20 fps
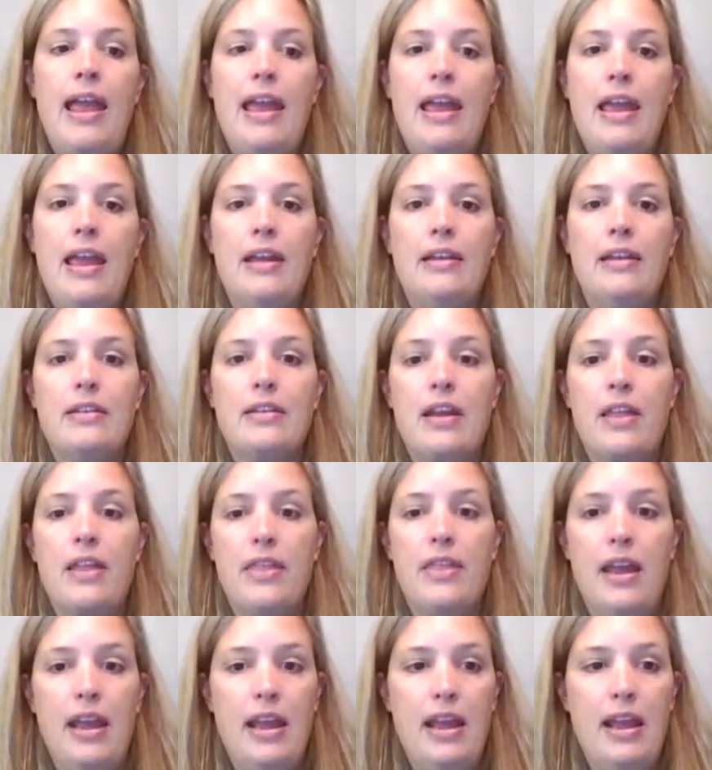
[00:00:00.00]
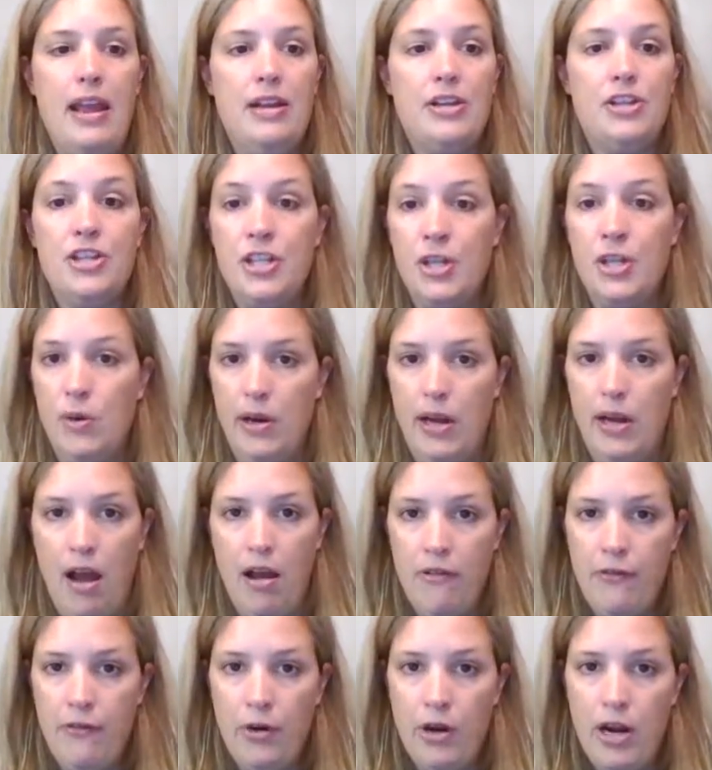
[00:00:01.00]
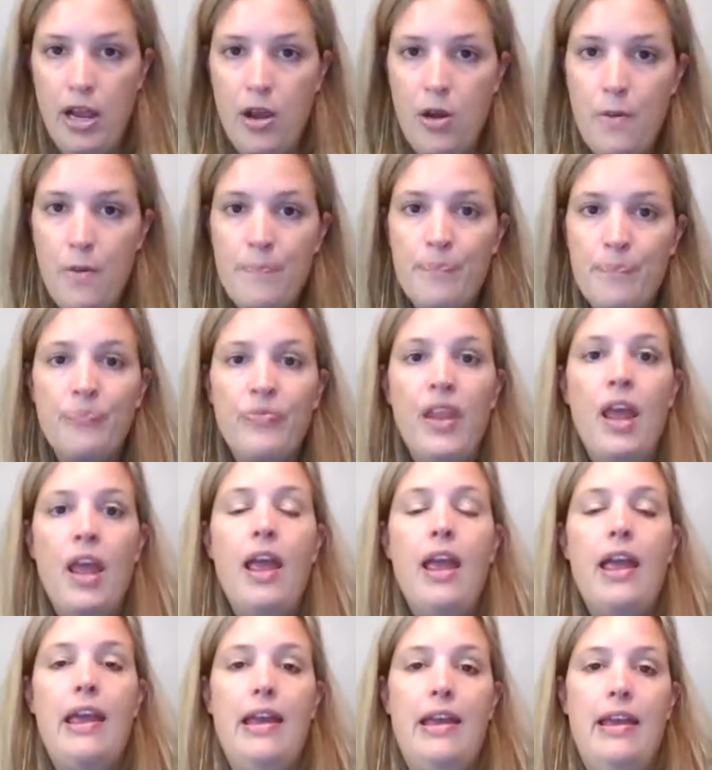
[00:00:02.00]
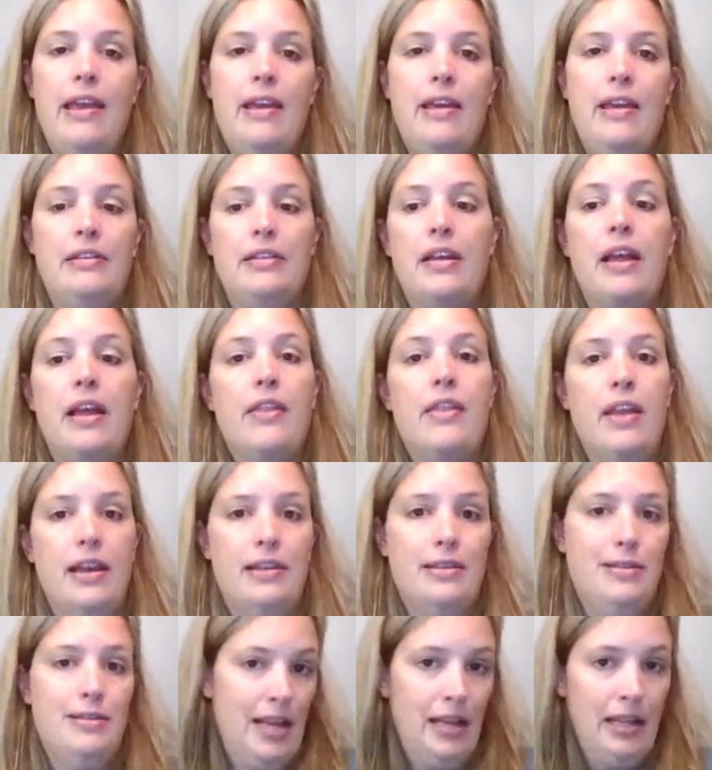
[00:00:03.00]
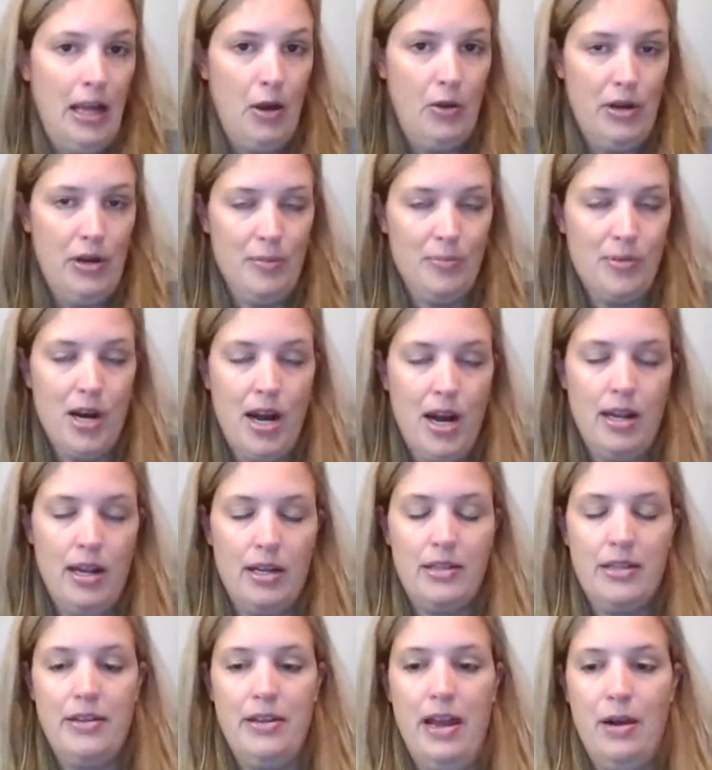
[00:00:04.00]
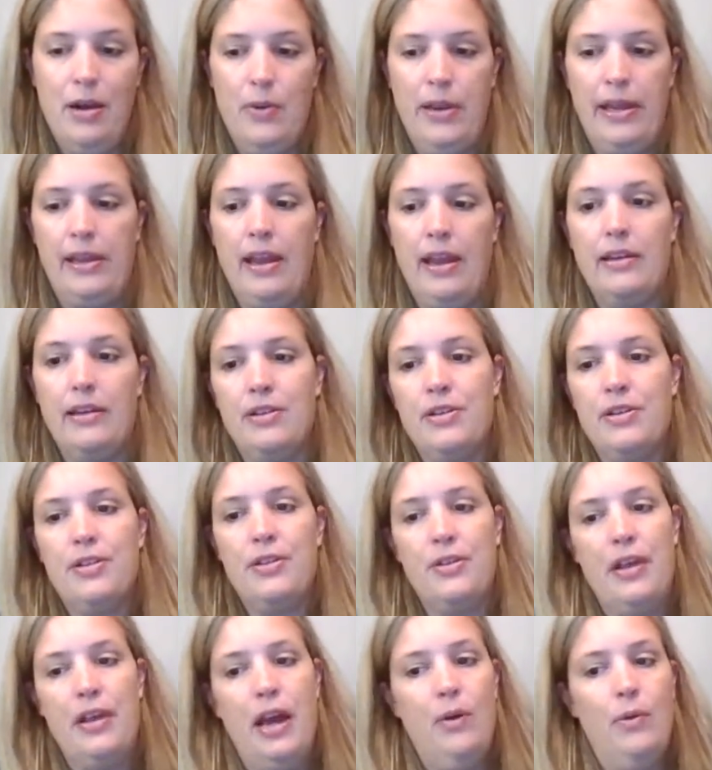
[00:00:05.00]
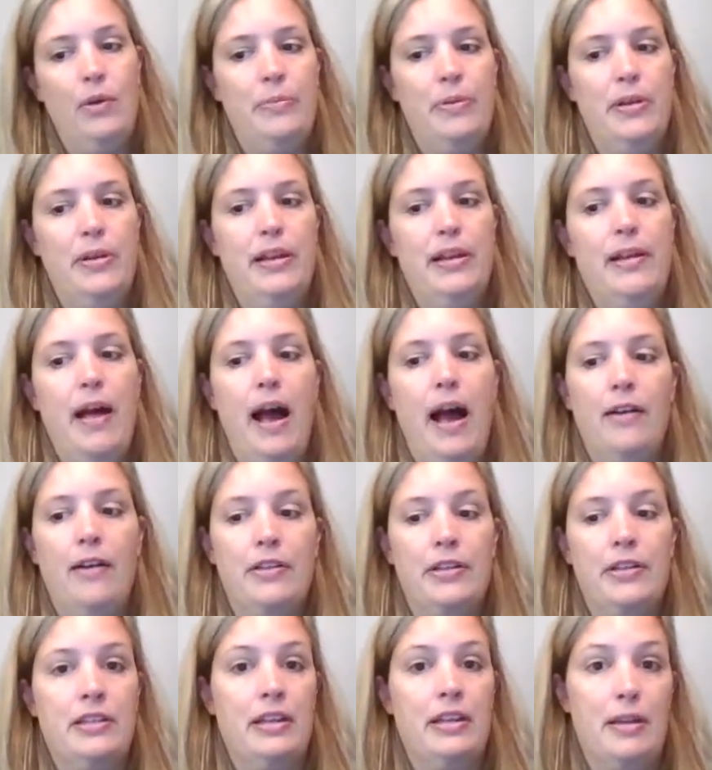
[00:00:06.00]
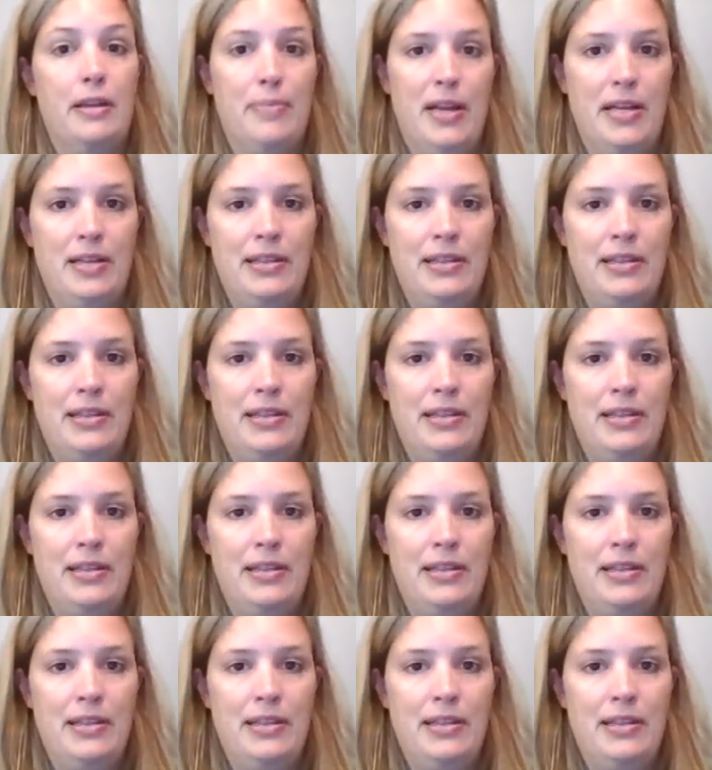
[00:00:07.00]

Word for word: and they show it off for you and they sell out your product that weekend. So that would be obviously the